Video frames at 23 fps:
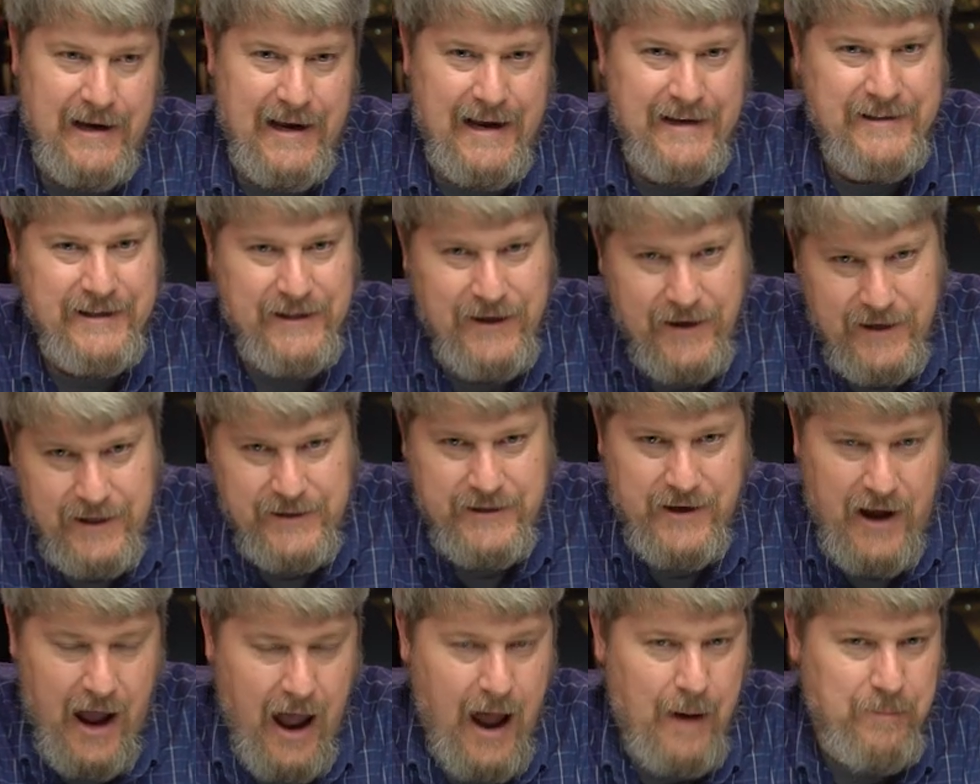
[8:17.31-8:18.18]
Is it gonna
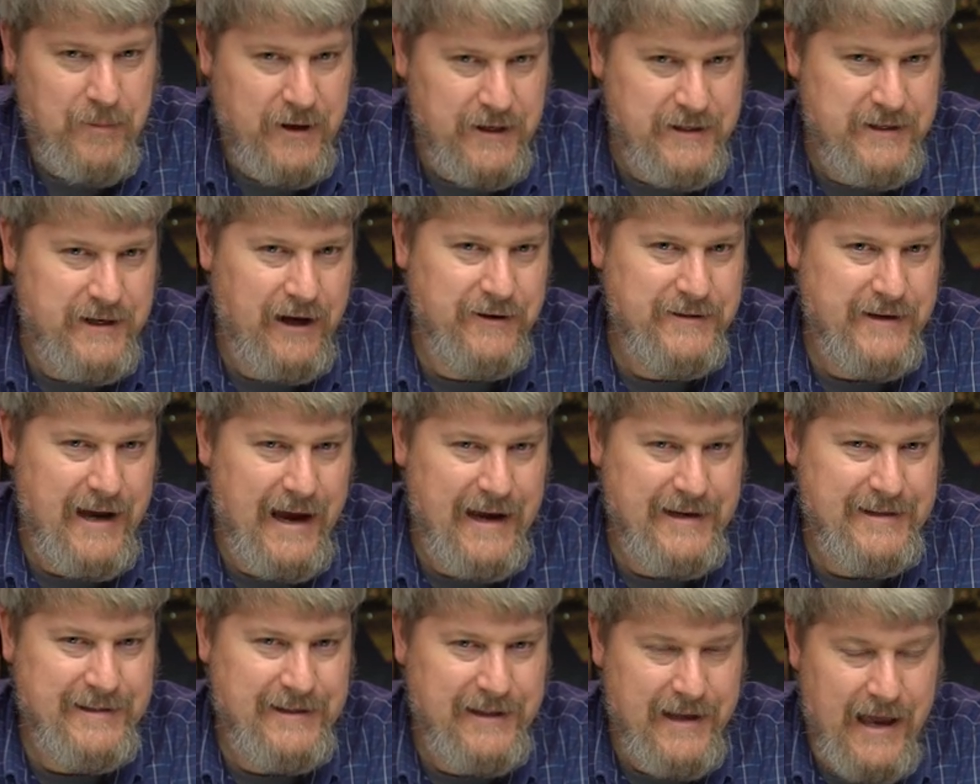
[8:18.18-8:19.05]
top Intel's
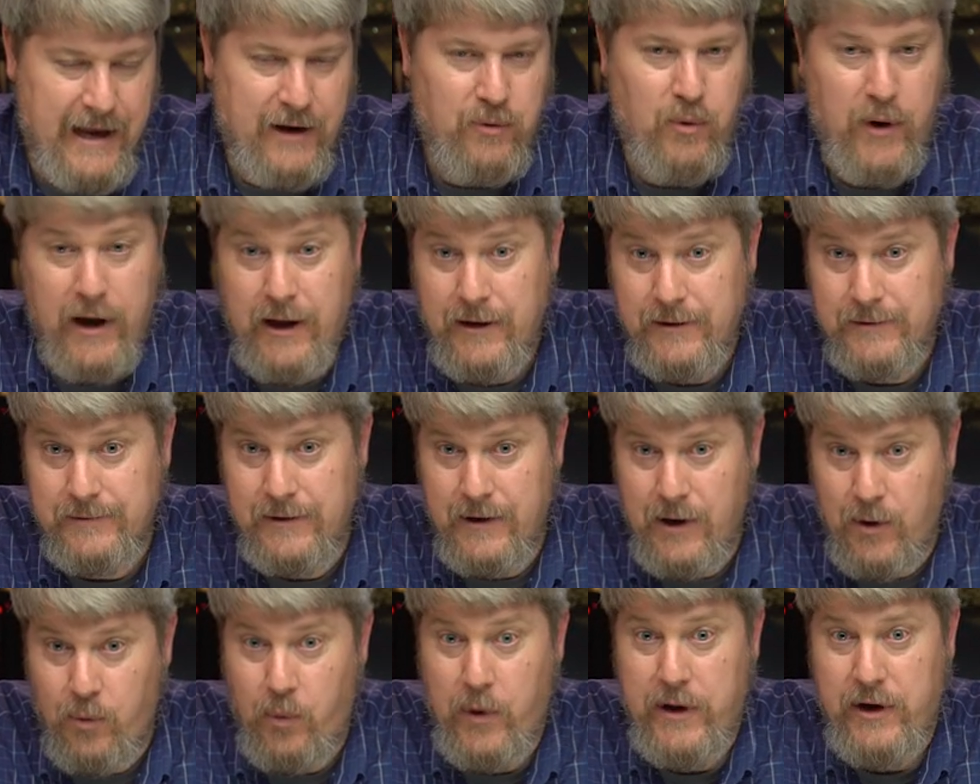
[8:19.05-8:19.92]
Ice Lake? Well,
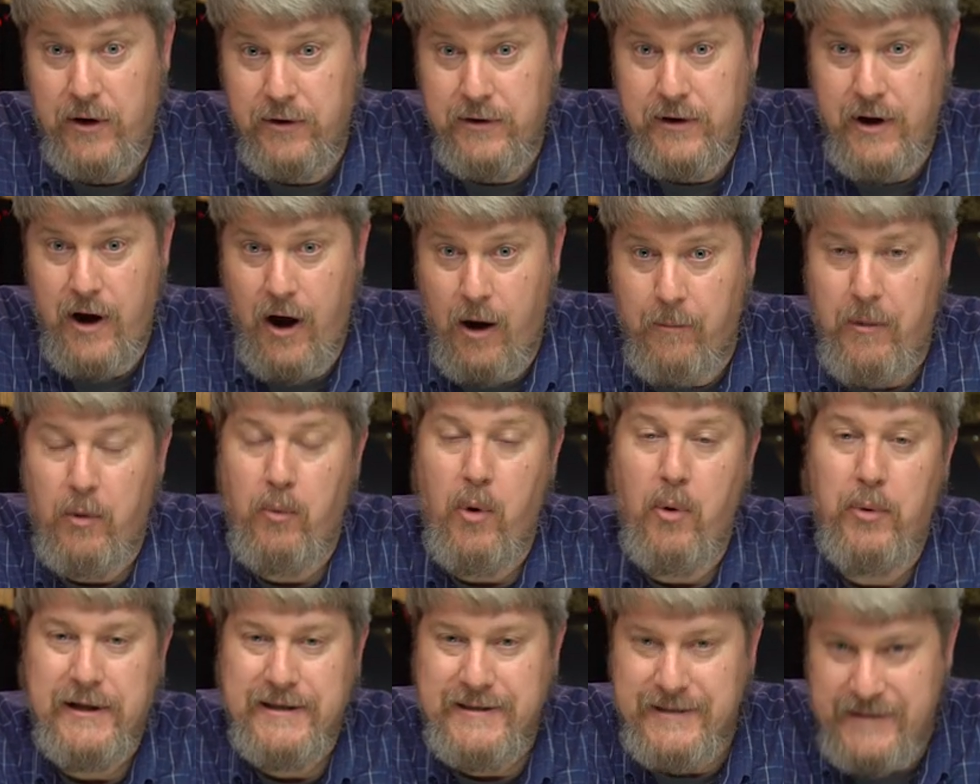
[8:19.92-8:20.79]
we don't know, but
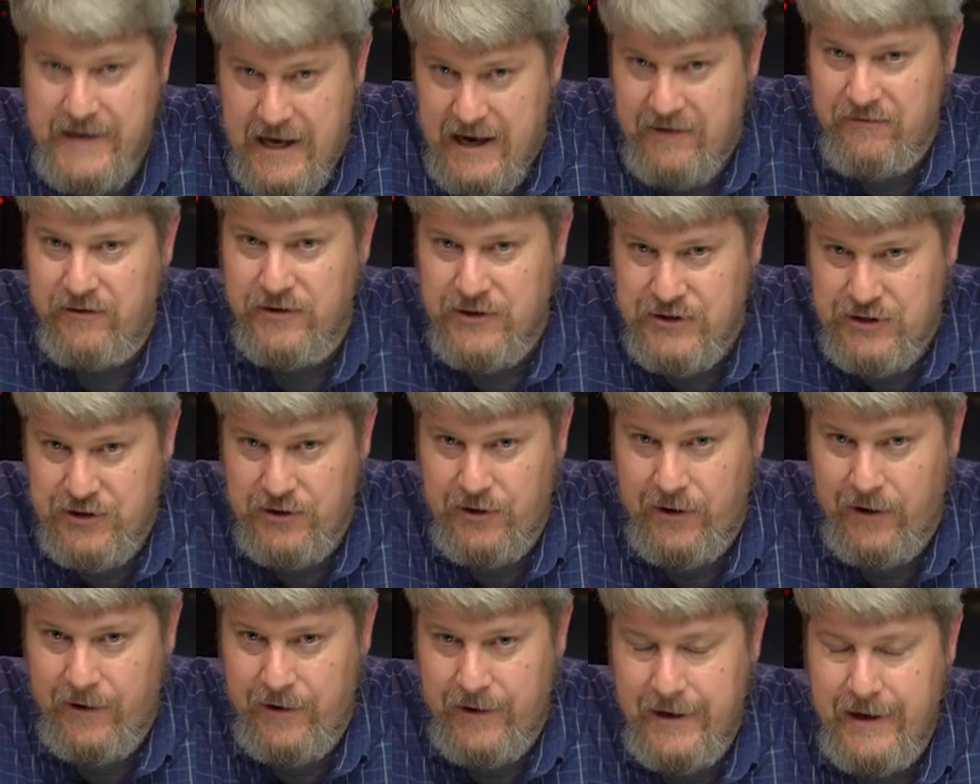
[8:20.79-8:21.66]
what we can say for
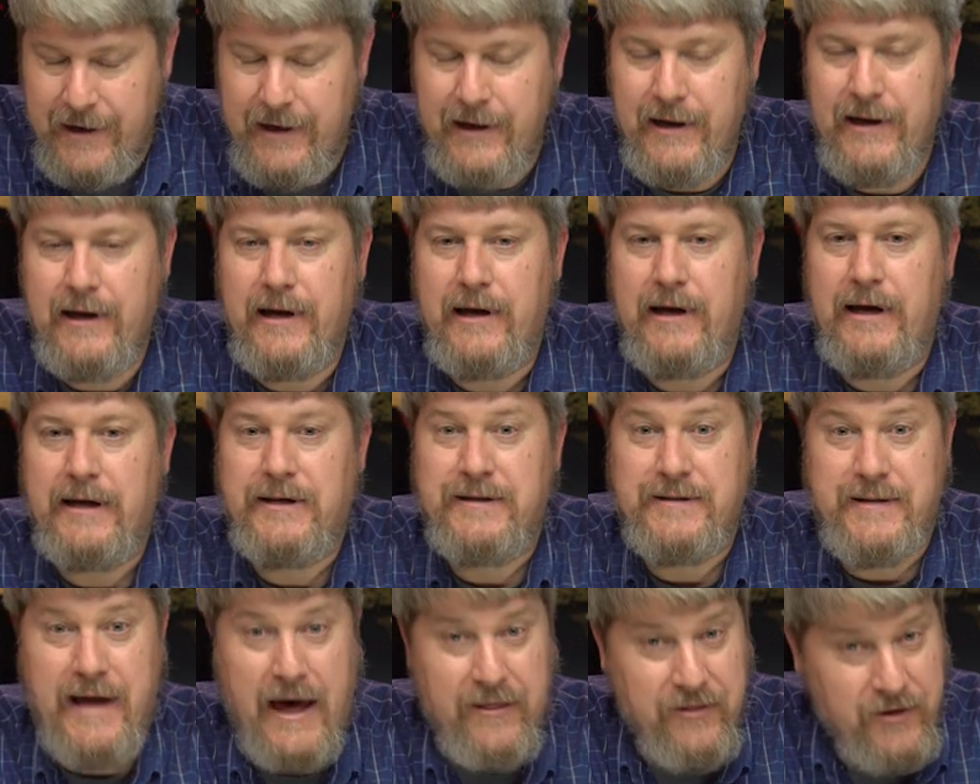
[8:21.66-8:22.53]
sure
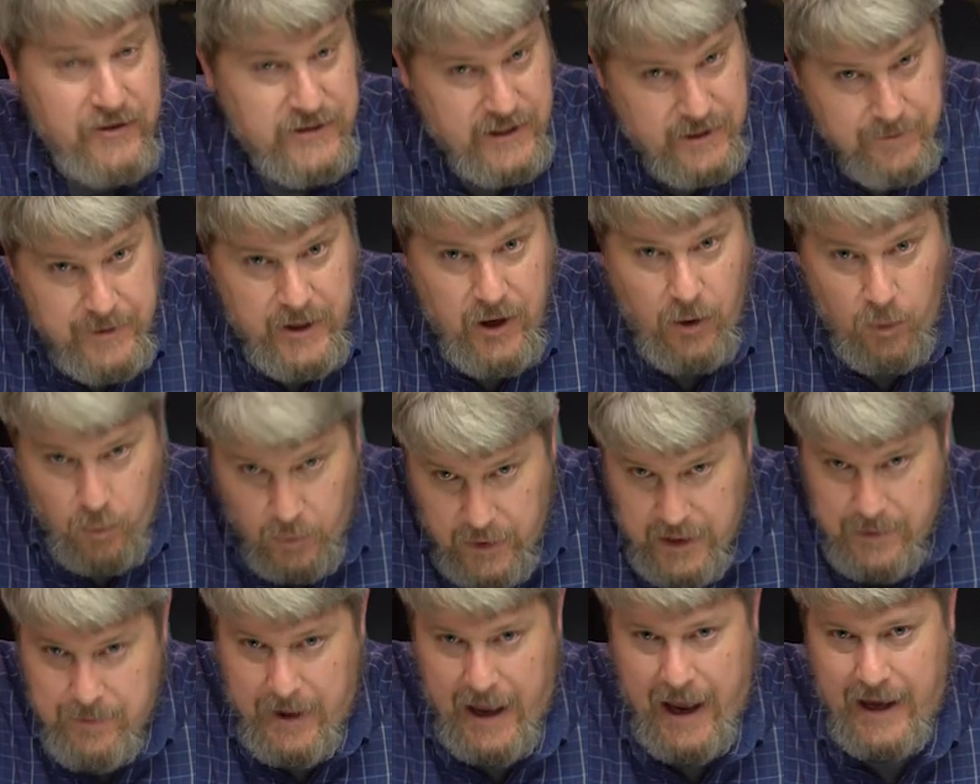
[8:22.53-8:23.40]
is that there's gonna be a
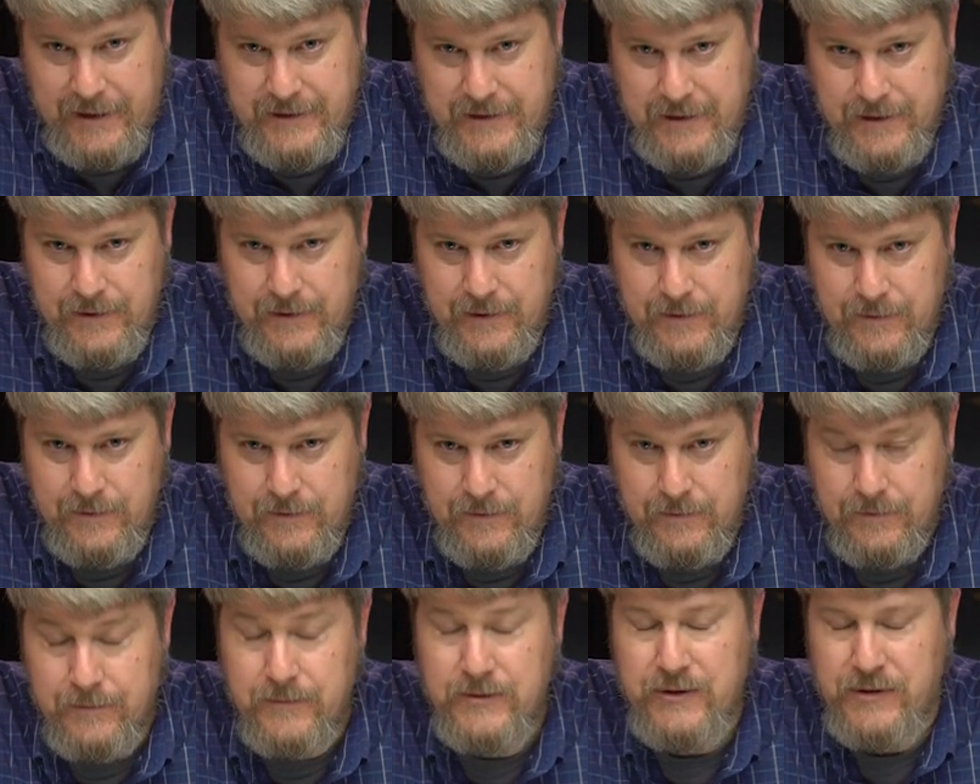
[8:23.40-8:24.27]
rematch.
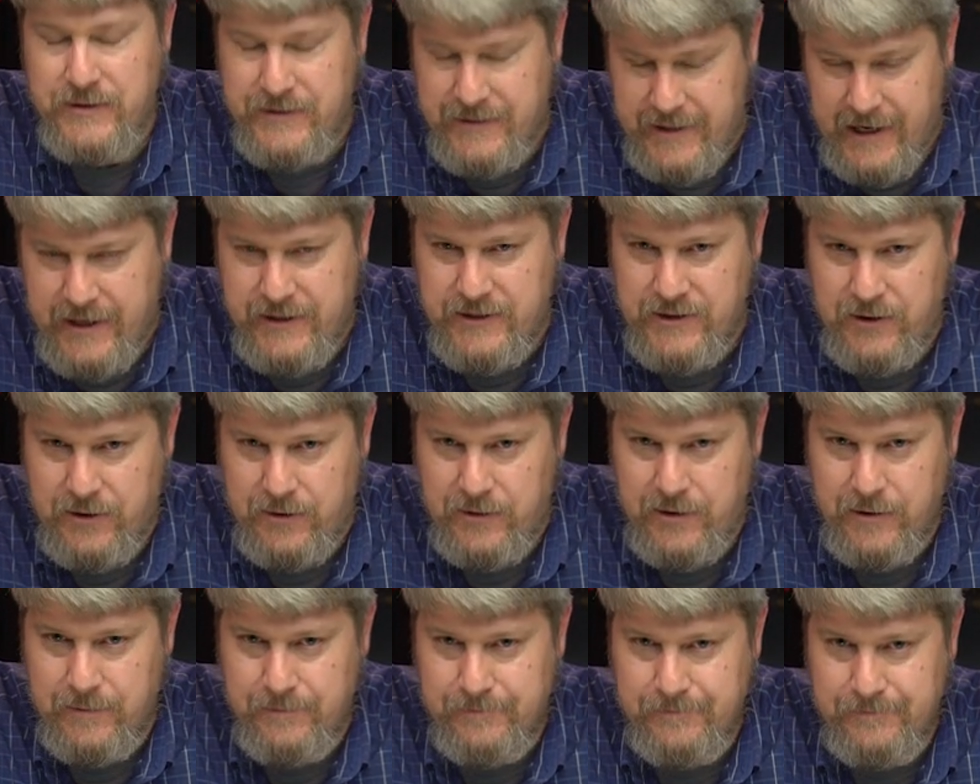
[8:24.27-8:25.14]
So stay
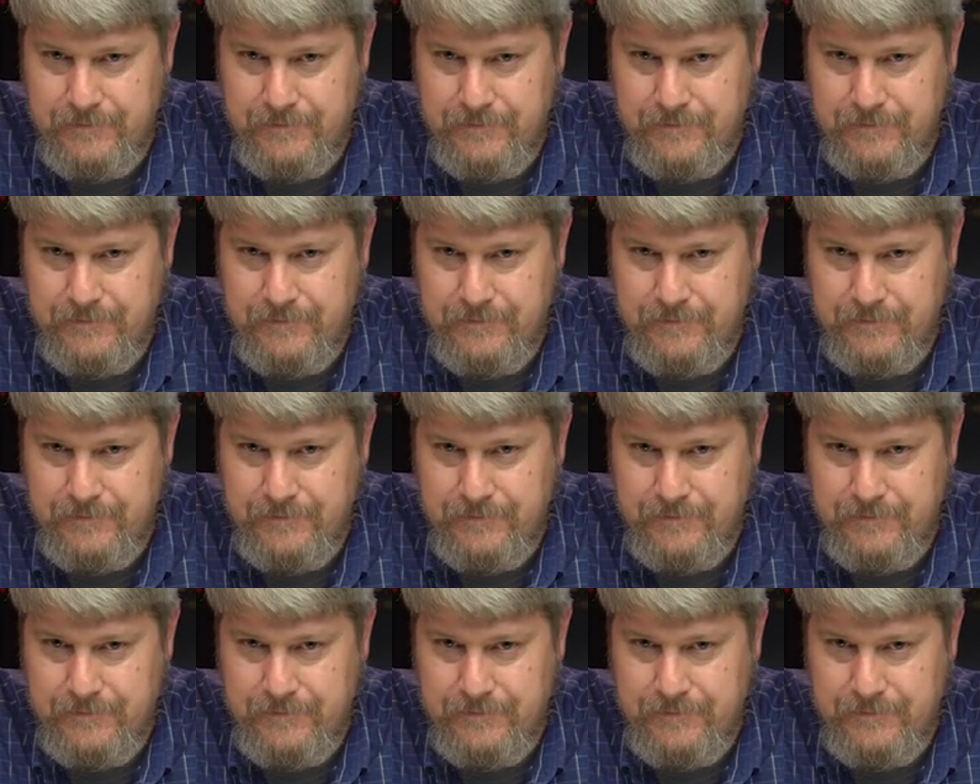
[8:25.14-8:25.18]
tuned.